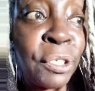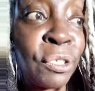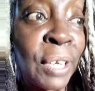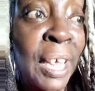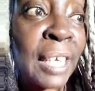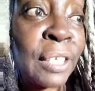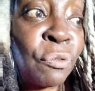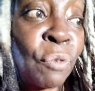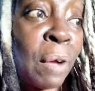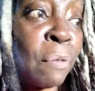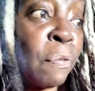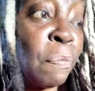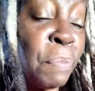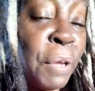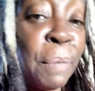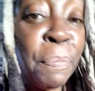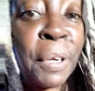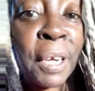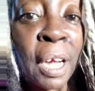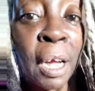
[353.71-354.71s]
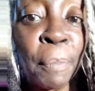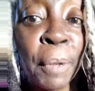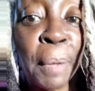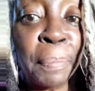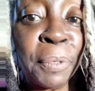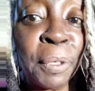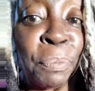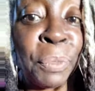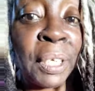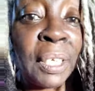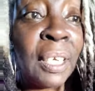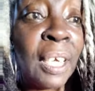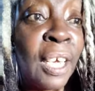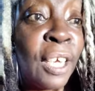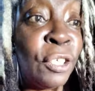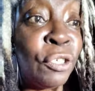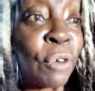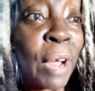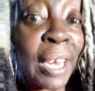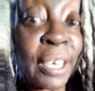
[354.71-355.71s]
So that's why when people come up to me
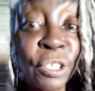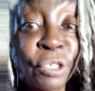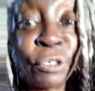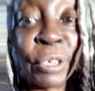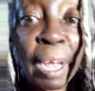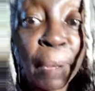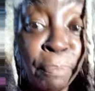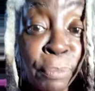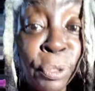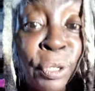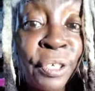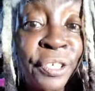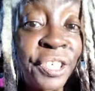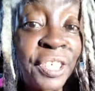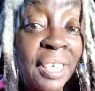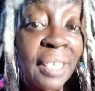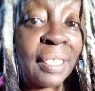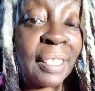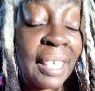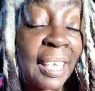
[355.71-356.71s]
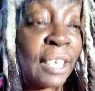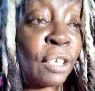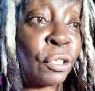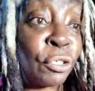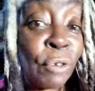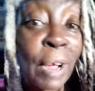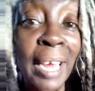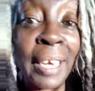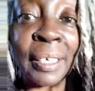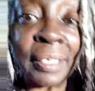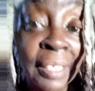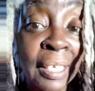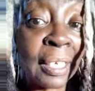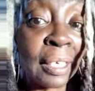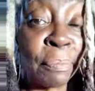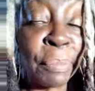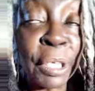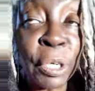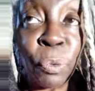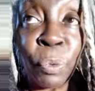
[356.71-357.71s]
trying to do that bullshit thing, or try to
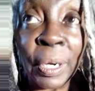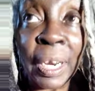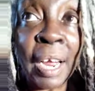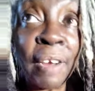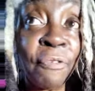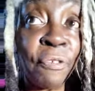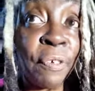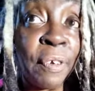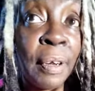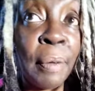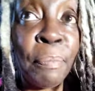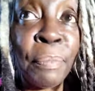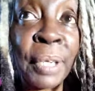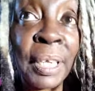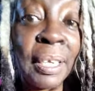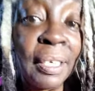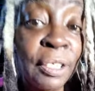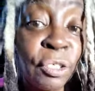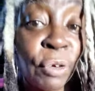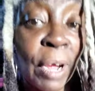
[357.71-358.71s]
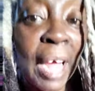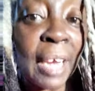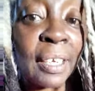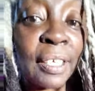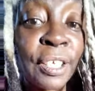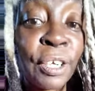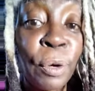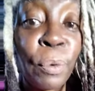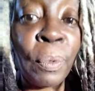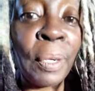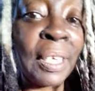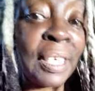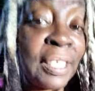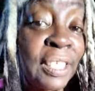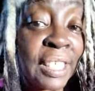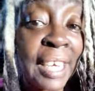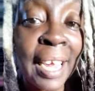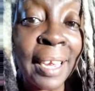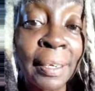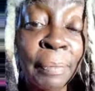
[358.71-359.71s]
diddy me or whatever it be, try to, you know, Will
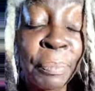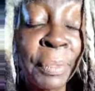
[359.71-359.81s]
and Jay to